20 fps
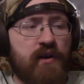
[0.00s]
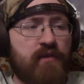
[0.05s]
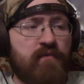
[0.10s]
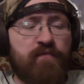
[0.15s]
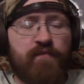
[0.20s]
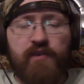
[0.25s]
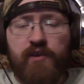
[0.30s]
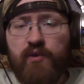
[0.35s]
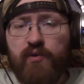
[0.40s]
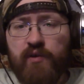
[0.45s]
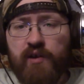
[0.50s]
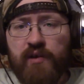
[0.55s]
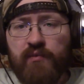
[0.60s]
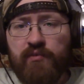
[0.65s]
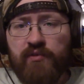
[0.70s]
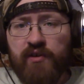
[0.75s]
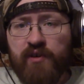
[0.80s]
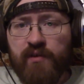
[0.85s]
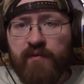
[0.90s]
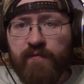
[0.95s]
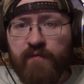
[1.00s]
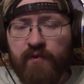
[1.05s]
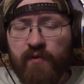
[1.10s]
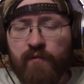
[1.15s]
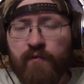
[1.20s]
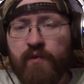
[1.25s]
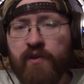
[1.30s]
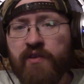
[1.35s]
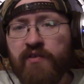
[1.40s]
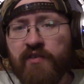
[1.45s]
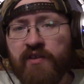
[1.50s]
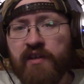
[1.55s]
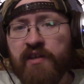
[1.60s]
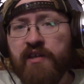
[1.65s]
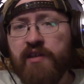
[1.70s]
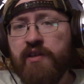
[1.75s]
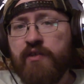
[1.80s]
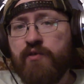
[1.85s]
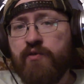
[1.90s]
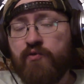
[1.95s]
video game stuff, feel free to send it
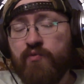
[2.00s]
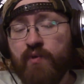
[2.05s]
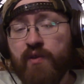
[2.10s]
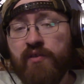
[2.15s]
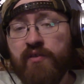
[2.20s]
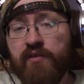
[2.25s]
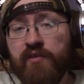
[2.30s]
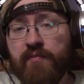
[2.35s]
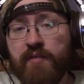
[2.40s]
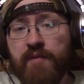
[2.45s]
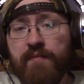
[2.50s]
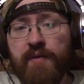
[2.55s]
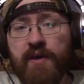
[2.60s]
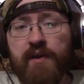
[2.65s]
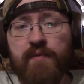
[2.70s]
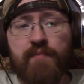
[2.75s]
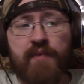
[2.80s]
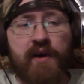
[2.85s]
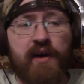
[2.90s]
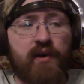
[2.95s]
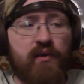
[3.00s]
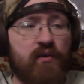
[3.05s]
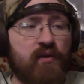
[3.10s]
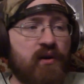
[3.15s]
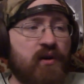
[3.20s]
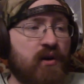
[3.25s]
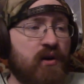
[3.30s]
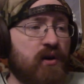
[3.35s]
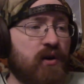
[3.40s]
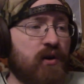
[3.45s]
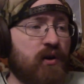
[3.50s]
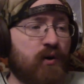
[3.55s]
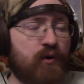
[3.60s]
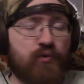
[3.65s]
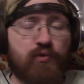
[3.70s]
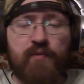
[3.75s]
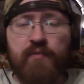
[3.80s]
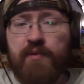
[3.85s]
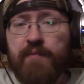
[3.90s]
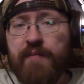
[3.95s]
either directly to my PayPal or
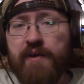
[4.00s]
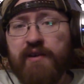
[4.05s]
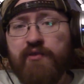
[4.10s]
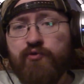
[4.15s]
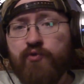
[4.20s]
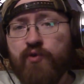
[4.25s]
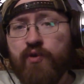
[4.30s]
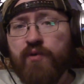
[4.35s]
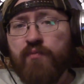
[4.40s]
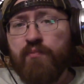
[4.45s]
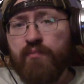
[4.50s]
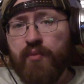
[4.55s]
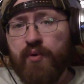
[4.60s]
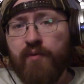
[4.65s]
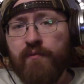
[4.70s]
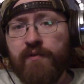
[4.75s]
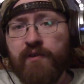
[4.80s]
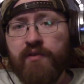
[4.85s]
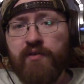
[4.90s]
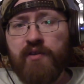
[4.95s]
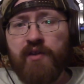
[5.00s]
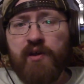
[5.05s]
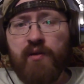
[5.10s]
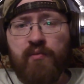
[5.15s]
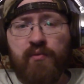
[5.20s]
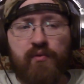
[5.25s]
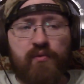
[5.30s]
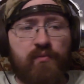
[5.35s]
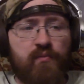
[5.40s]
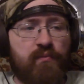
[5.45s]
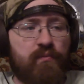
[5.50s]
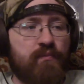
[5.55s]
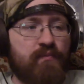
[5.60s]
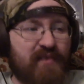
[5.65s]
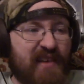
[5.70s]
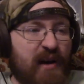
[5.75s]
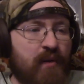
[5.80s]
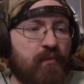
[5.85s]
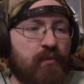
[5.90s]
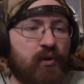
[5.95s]
join my Patreon. Both links are down,
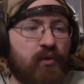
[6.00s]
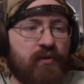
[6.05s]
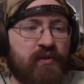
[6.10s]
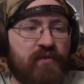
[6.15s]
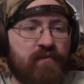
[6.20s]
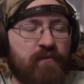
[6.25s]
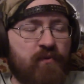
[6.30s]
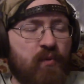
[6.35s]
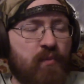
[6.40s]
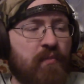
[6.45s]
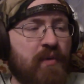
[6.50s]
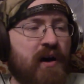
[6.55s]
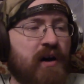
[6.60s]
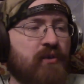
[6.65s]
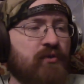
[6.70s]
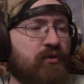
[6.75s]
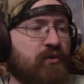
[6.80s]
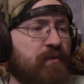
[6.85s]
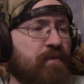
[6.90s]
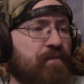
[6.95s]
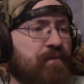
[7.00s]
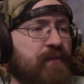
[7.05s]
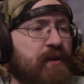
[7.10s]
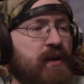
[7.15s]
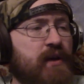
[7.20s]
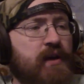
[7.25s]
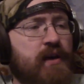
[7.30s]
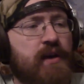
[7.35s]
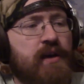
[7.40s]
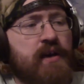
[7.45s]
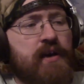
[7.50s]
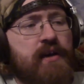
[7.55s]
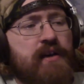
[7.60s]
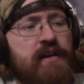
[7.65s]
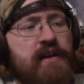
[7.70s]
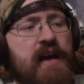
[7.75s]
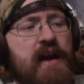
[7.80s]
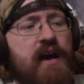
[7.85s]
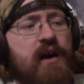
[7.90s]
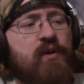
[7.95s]
down below in the info box.
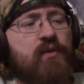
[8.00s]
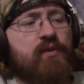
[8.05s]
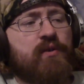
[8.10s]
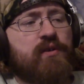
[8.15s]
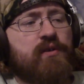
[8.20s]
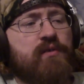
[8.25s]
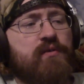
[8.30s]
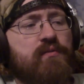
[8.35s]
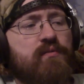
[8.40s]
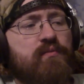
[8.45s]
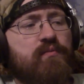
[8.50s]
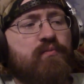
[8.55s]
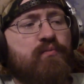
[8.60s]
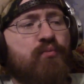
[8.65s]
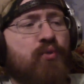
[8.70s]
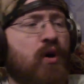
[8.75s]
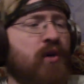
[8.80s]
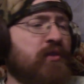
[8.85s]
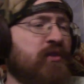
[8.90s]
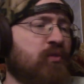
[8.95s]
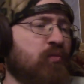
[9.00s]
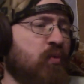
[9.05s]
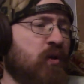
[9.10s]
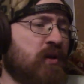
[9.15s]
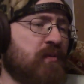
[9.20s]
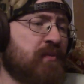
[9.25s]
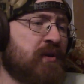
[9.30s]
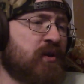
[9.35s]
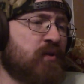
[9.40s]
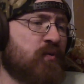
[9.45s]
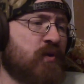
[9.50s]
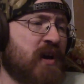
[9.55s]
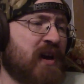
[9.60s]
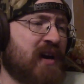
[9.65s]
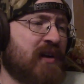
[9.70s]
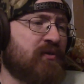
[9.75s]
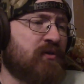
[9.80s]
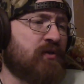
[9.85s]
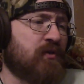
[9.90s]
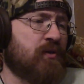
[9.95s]
Now, Bronson wanted me to
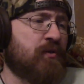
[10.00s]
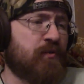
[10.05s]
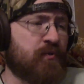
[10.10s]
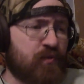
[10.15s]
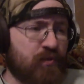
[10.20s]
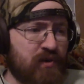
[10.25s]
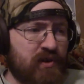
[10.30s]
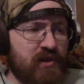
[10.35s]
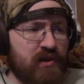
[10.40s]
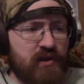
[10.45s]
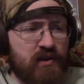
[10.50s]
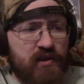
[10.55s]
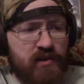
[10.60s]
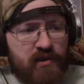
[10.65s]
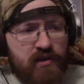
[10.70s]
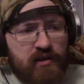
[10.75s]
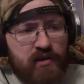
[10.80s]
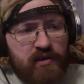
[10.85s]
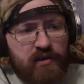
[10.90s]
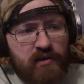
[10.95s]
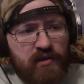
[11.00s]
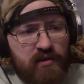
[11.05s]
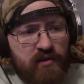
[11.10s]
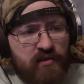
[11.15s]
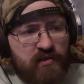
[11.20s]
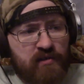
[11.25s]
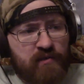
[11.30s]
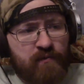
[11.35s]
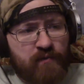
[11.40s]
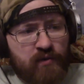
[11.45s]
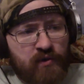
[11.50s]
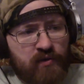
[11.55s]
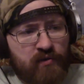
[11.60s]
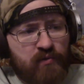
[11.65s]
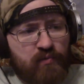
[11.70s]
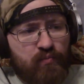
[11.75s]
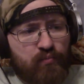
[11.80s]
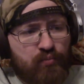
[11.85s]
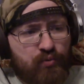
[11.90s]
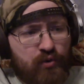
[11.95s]
react to three different
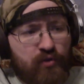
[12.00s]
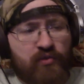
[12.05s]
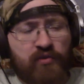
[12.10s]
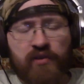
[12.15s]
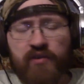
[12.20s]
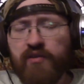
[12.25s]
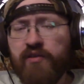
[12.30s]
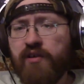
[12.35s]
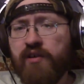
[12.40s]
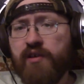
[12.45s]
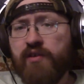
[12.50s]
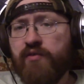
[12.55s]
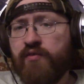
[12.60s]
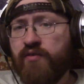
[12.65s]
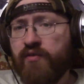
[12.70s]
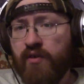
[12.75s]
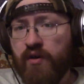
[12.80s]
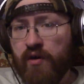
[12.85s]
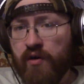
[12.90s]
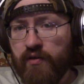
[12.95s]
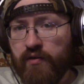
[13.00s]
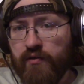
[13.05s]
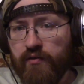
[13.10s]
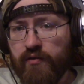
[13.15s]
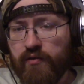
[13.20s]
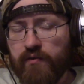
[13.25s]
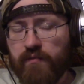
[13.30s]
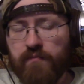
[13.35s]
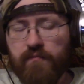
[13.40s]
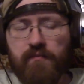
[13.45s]
Brooks and Dunn songs.